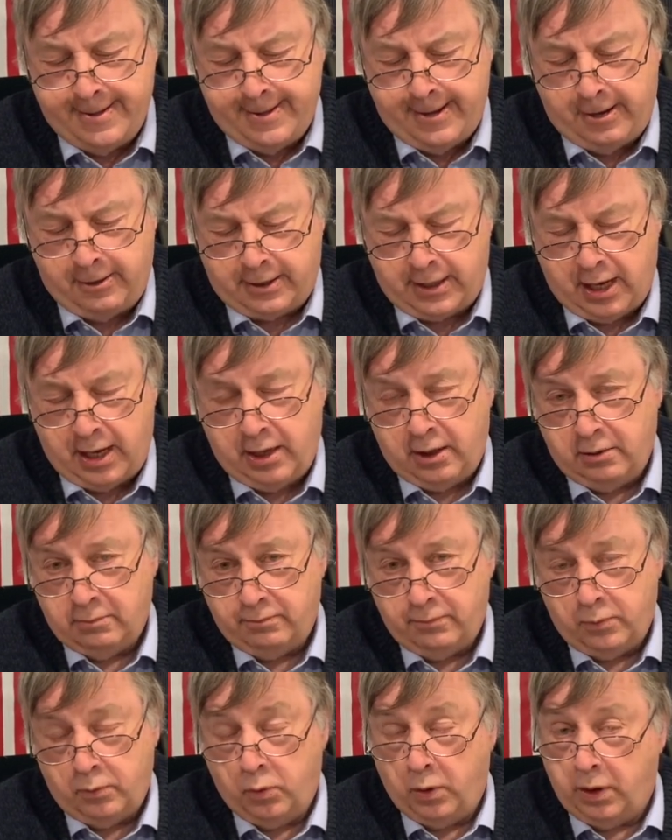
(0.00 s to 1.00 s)
Okay,
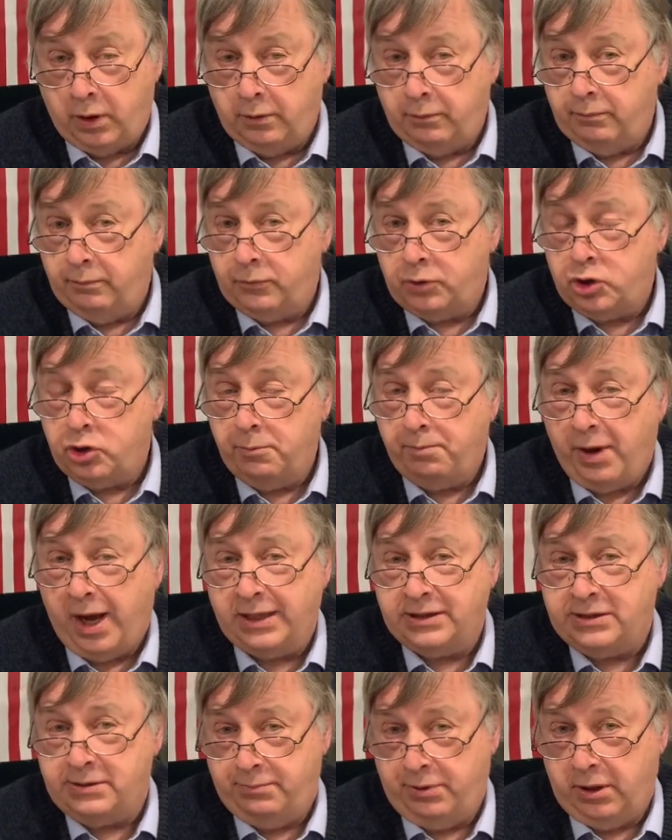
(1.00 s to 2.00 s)
well, two
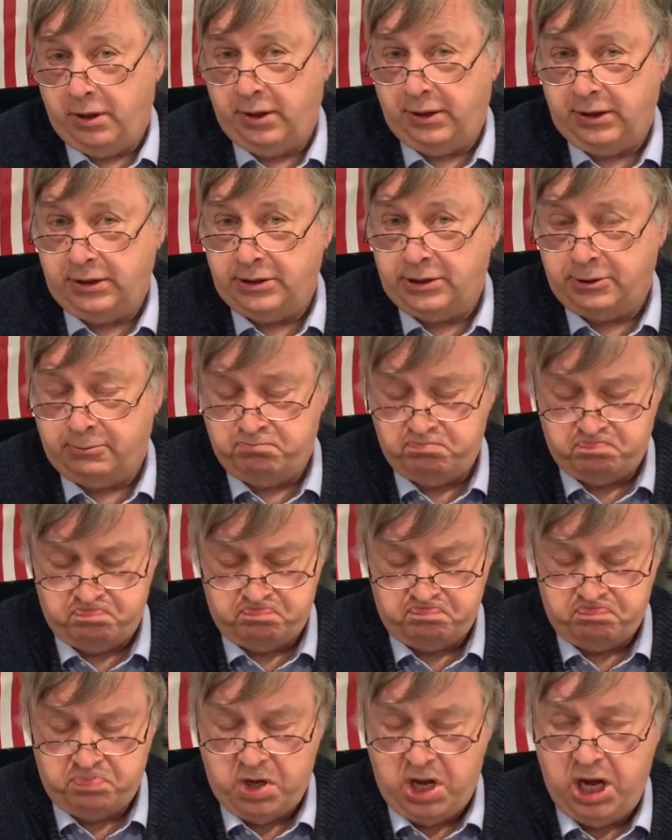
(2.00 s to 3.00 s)
possibilities.
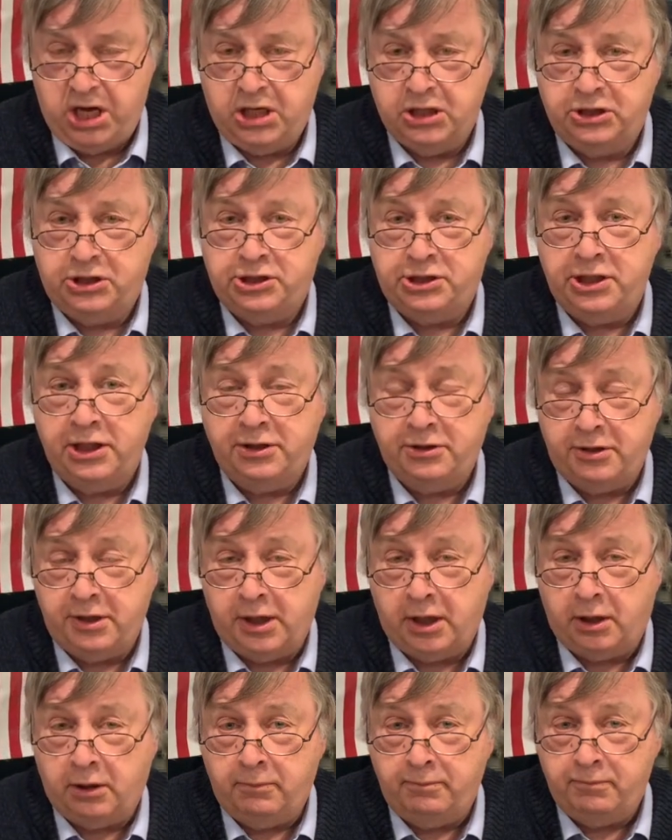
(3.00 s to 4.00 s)
It can sit
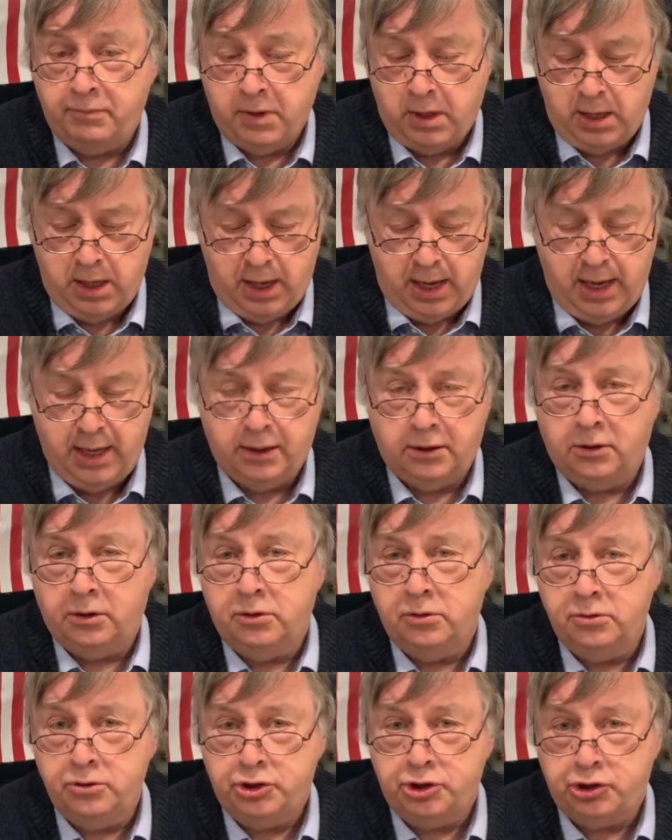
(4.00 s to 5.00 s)
there and
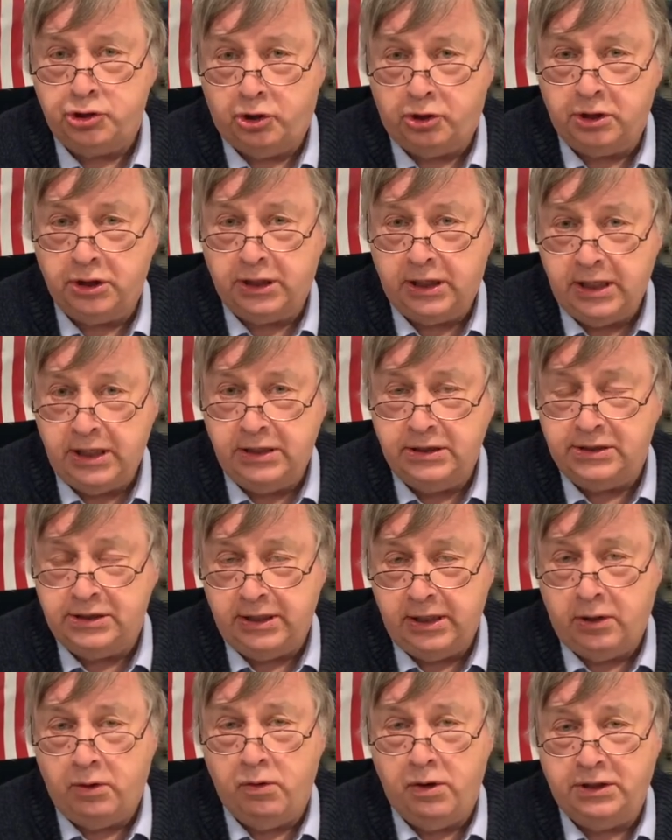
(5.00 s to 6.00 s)
lose certain key
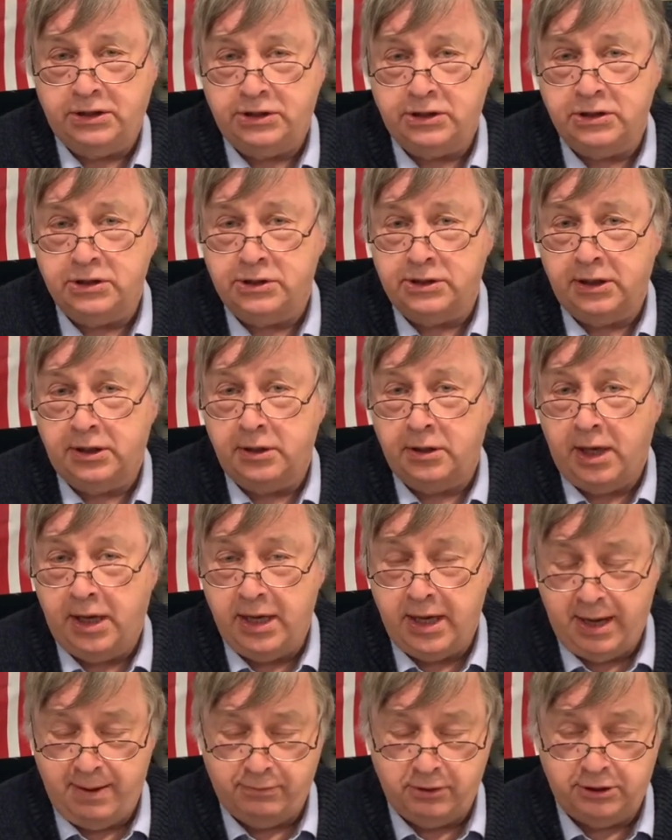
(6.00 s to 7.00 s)
sequences that
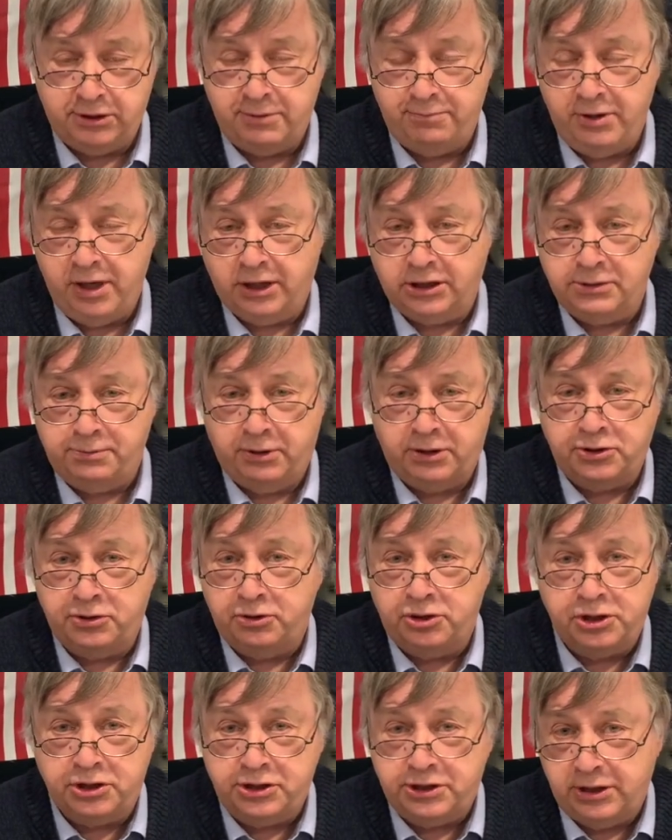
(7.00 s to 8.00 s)
enable it to be expressed.
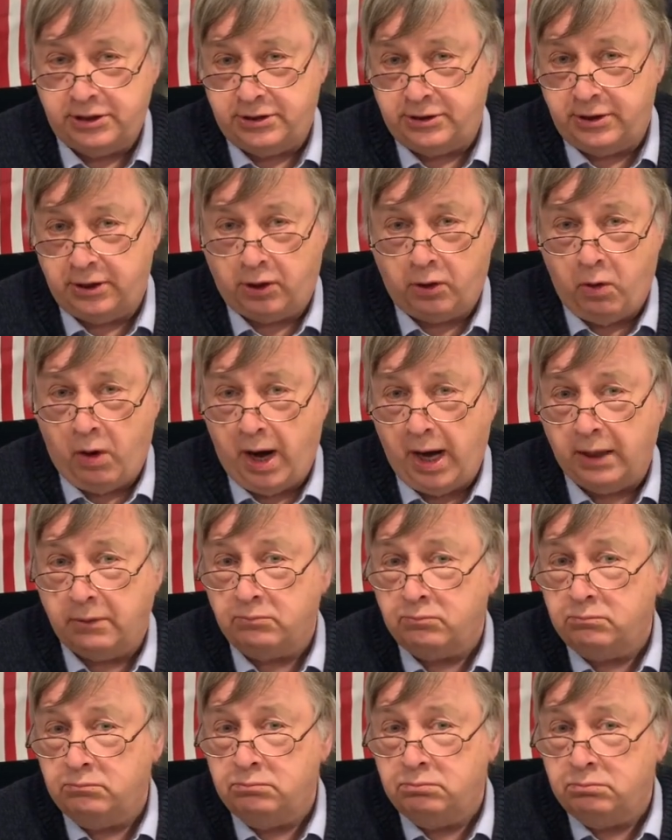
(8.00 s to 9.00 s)
It just sits there quiet.
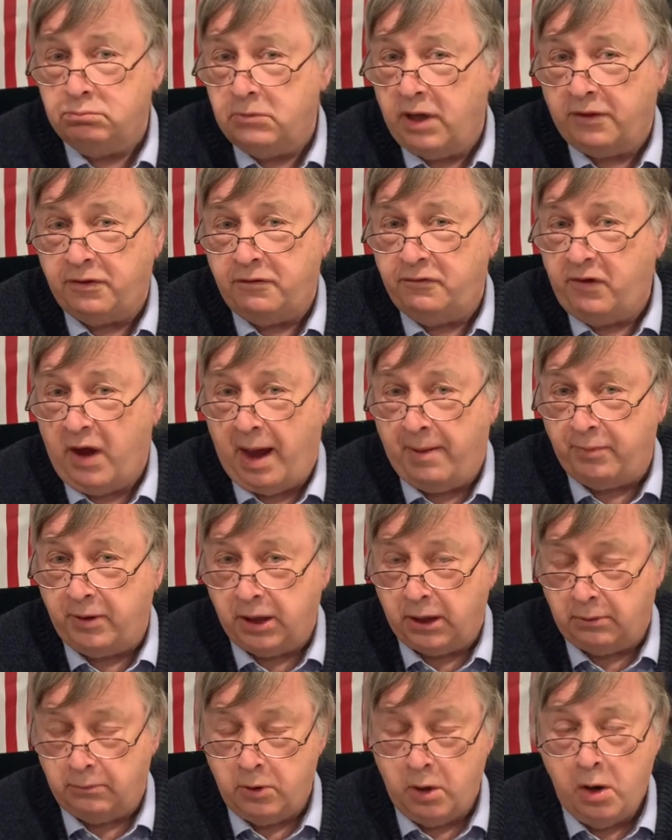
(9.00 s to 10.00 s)
Nothing's
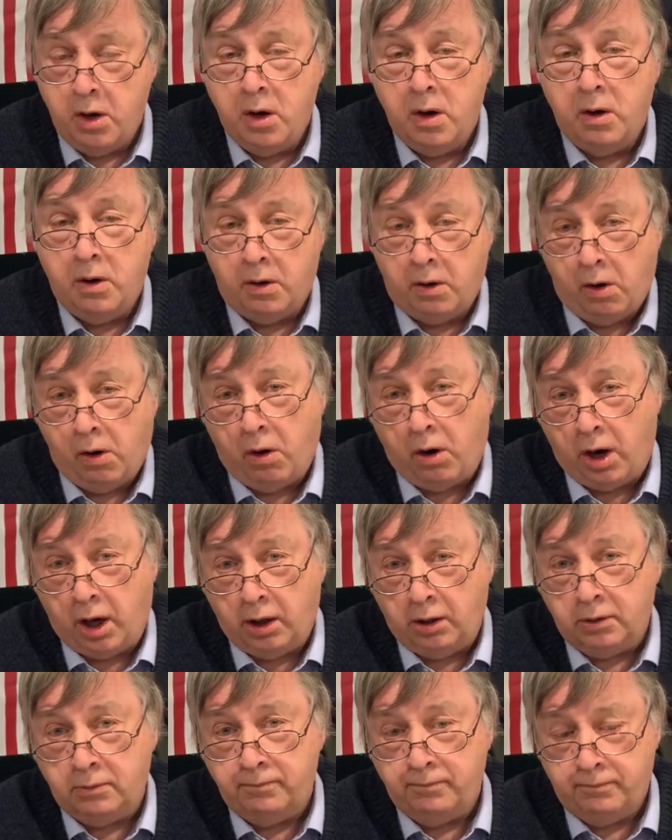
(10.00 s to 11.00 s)
happening.
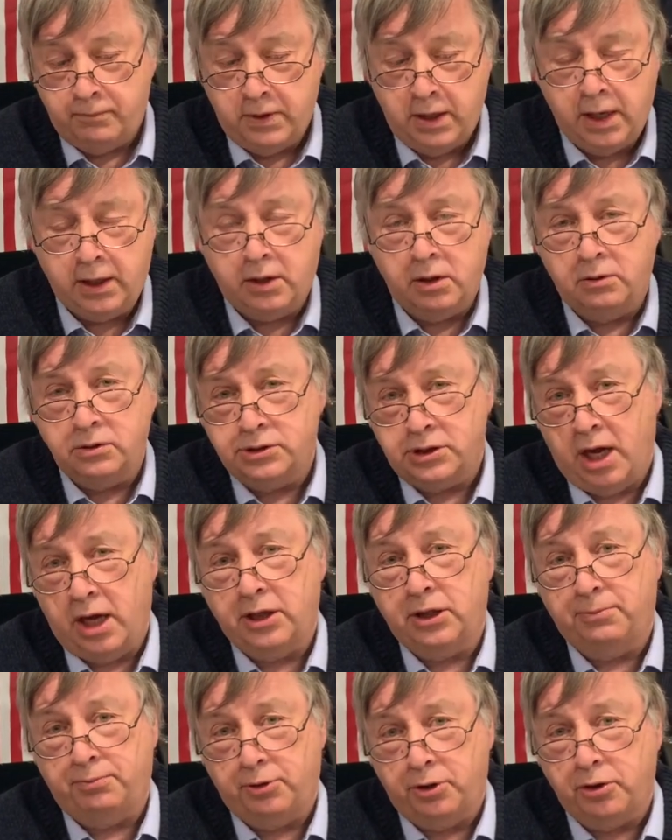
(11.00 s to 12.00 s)
Or it goes
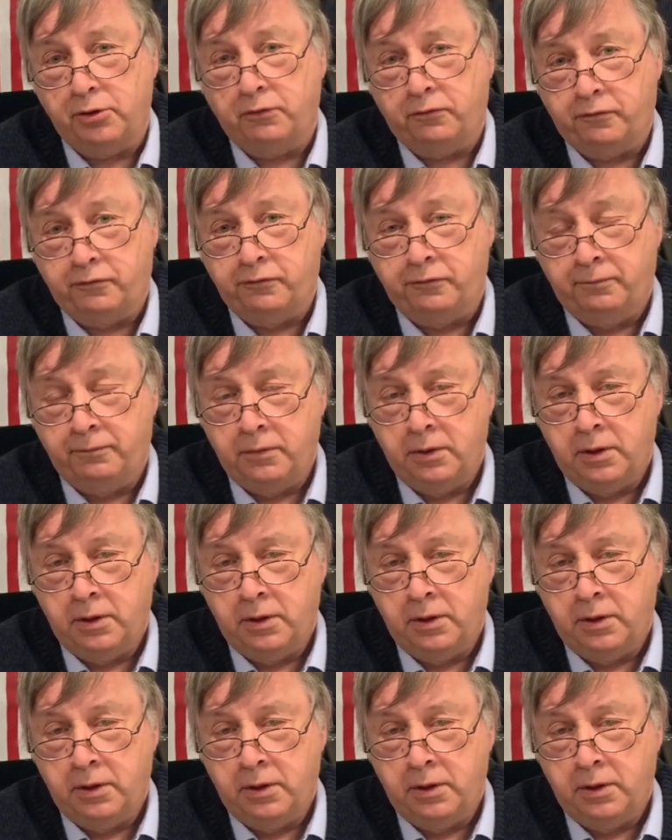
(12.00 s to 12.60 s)
on to produce.